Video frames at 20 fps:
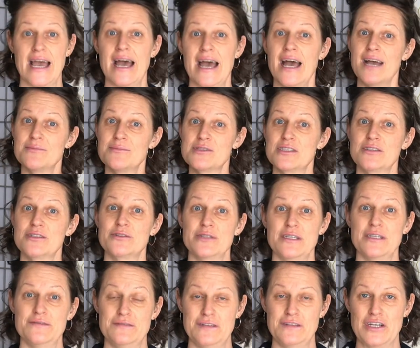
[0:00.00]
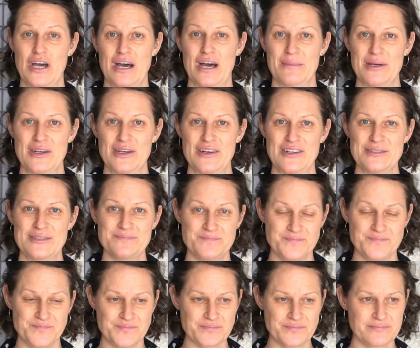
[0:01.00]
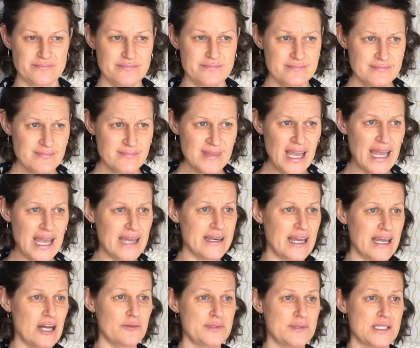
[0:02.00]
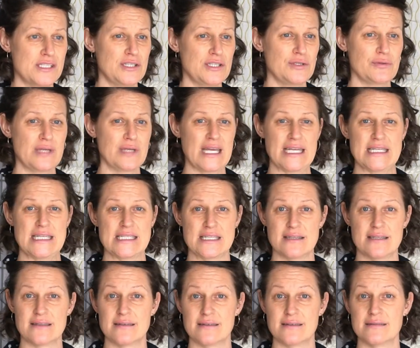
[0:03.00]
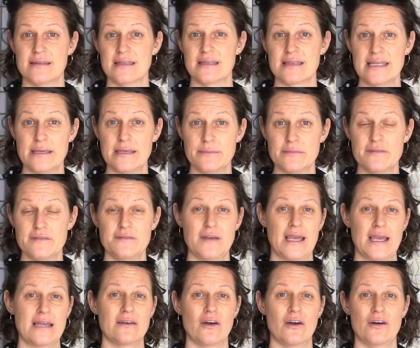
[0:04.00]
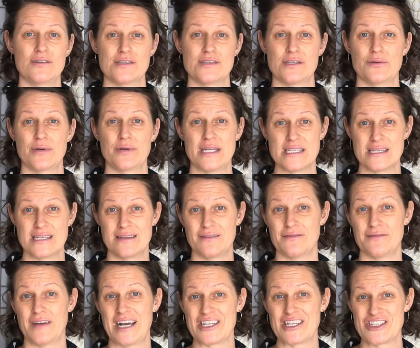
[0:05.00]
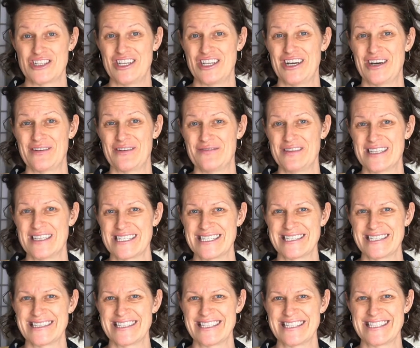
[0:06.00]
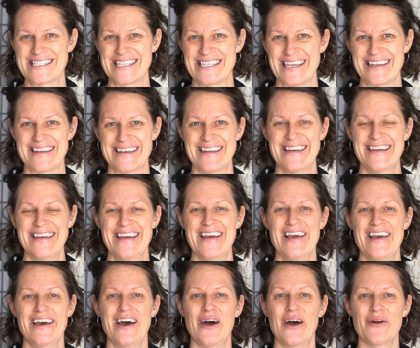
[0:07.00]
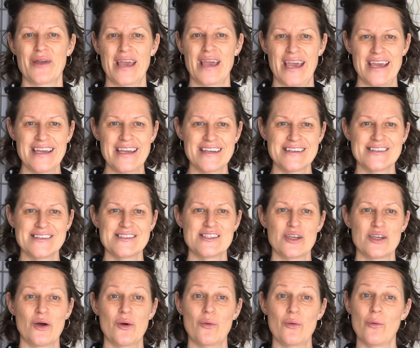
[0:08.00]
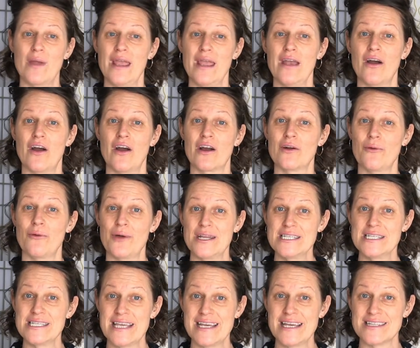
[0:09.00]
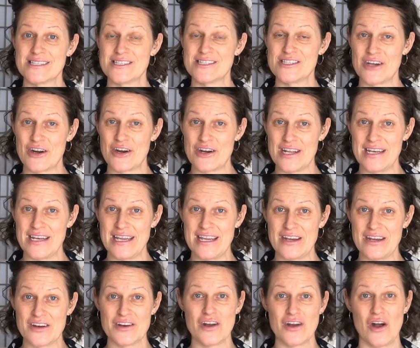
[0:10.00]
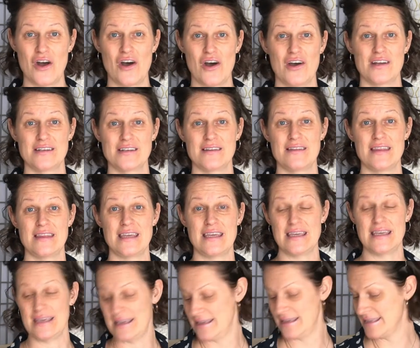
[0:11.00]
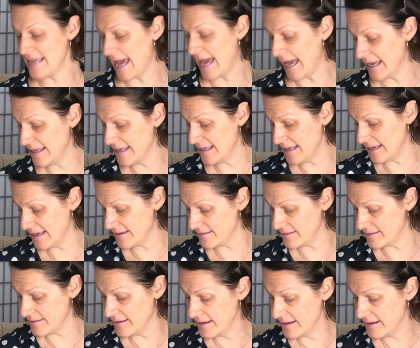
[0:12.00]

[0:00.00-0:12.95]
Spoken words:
absolutely phenomenal and helps to get into the lymph and also into the fascia of the skin. Okay, so we are going to get started here on the Yang Yin